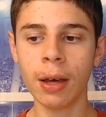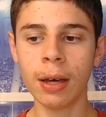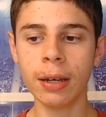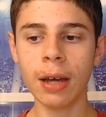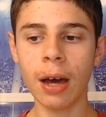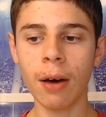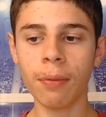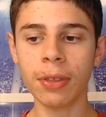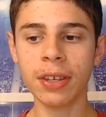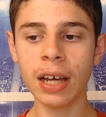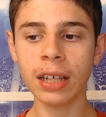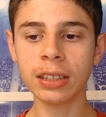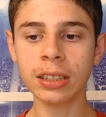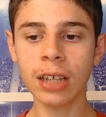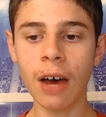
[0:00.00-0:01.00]
Now, the
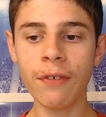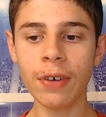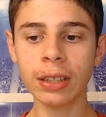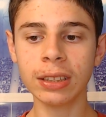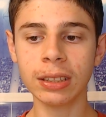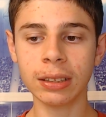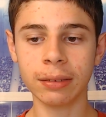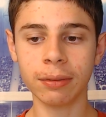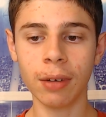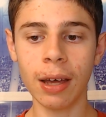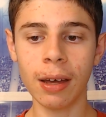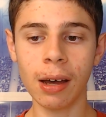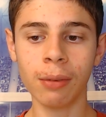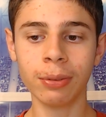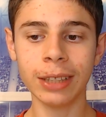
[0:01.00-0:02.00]
Texans offense
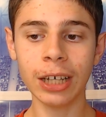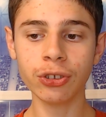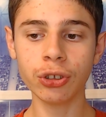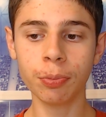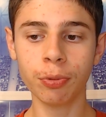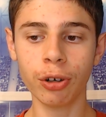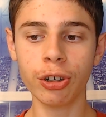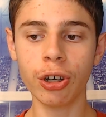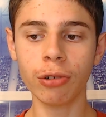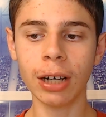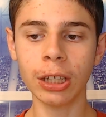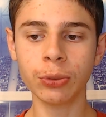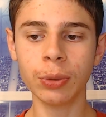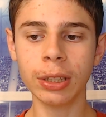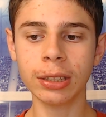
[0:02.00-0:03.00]
was actually pretty good
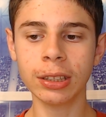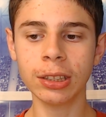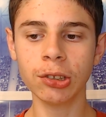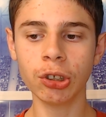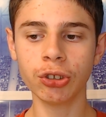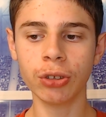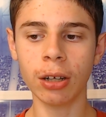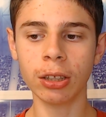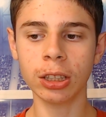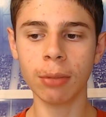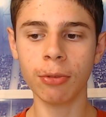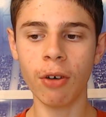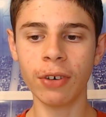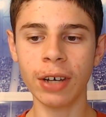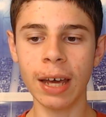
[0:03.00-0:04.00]
last week, and CJ Stroud is
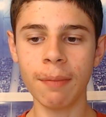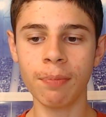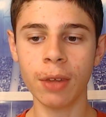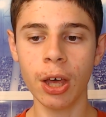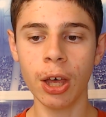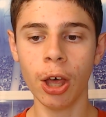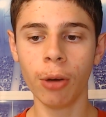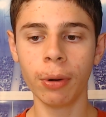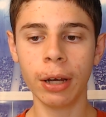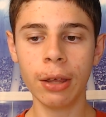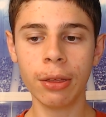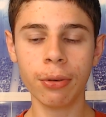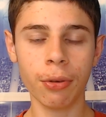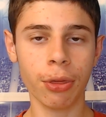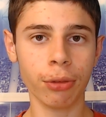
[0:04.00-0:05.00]
coming off a game where he
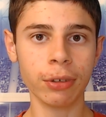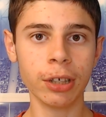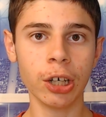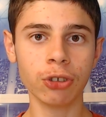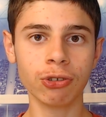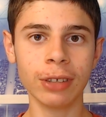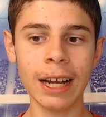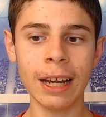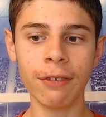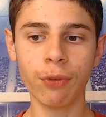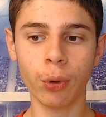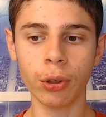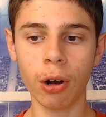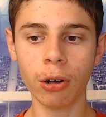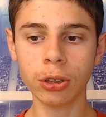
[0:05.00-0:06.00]
threw
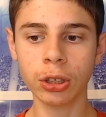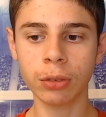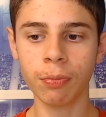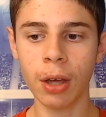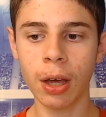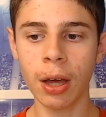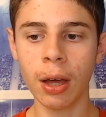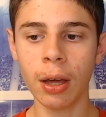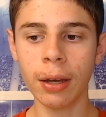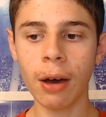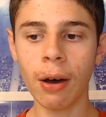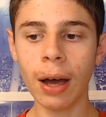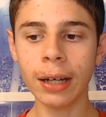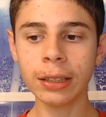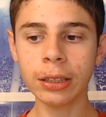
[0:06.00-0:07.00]
384 yards.
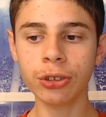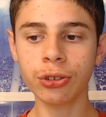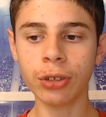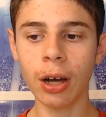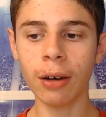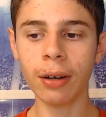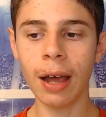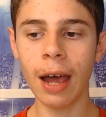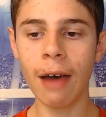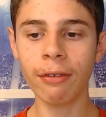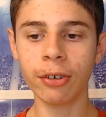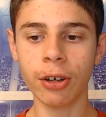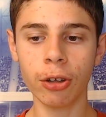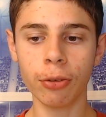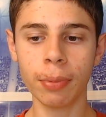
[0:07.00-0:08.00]
Now, I could see Stroud
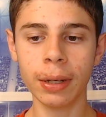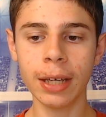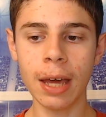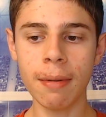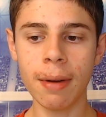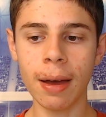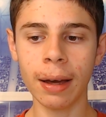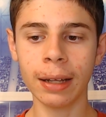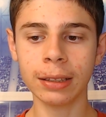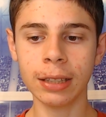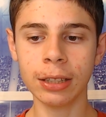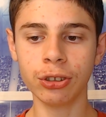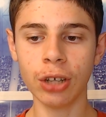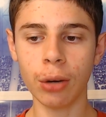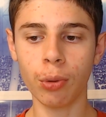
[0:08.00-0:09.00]
having another big game against
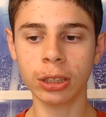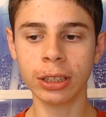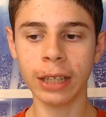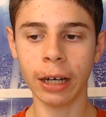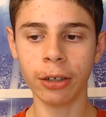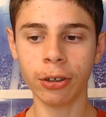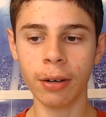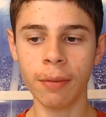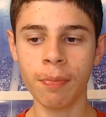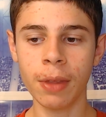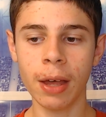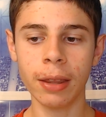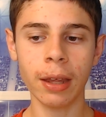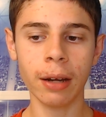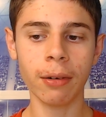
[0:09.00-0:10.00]
a Jaguars secondary
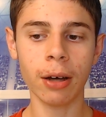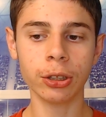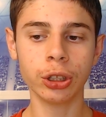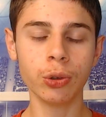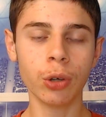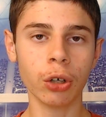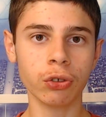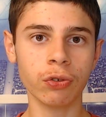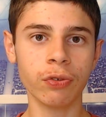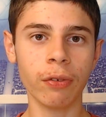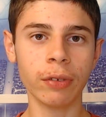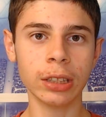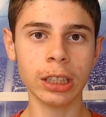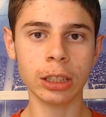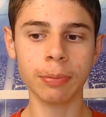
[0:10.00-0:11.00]
that allows
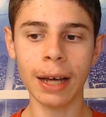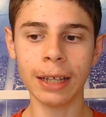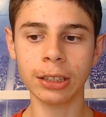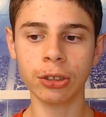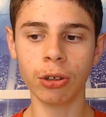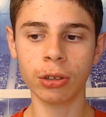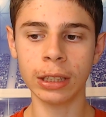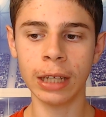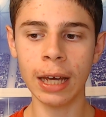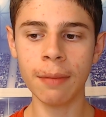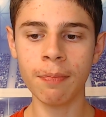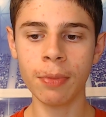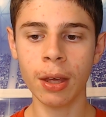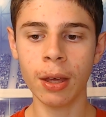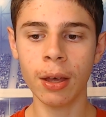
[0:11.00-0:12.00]
256 passing yards a game